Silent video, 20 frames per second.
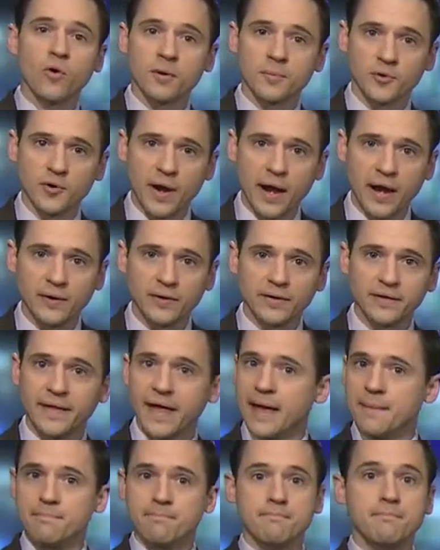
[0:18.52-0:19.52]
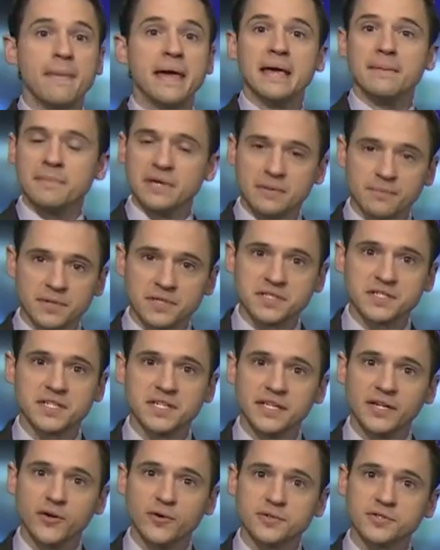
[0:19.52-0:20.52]
warmer out, and that may mean
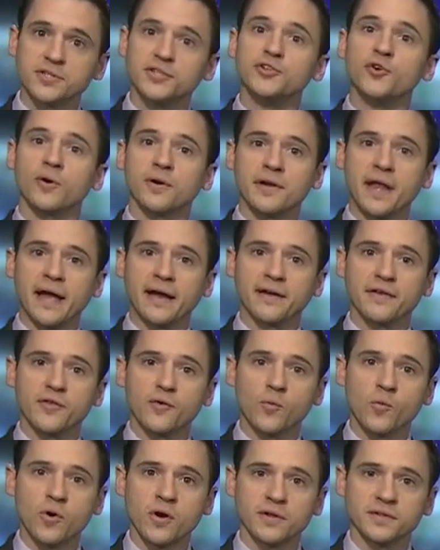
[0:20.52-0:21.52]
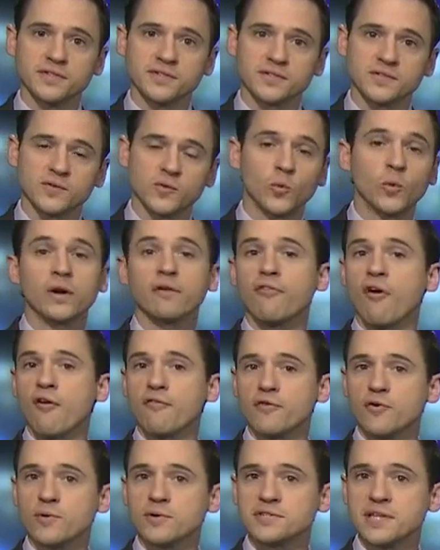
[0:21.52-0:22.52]
mosquitoes in your neck of the woods. One of
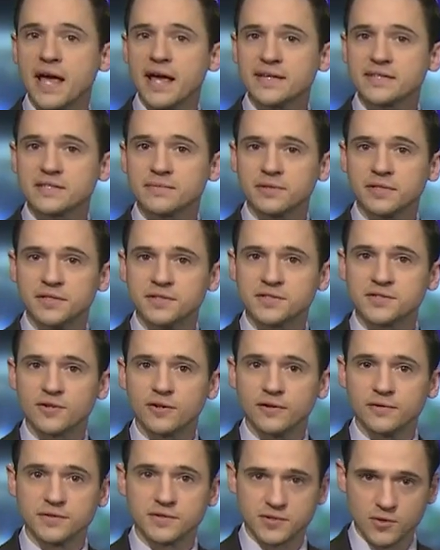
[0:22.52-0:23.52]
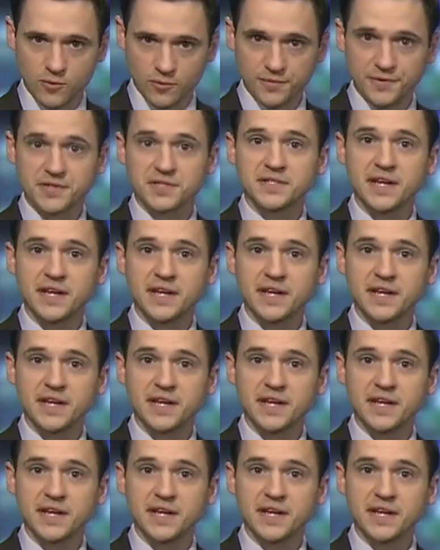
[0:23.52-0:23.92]
our viewers has some concerns. So, the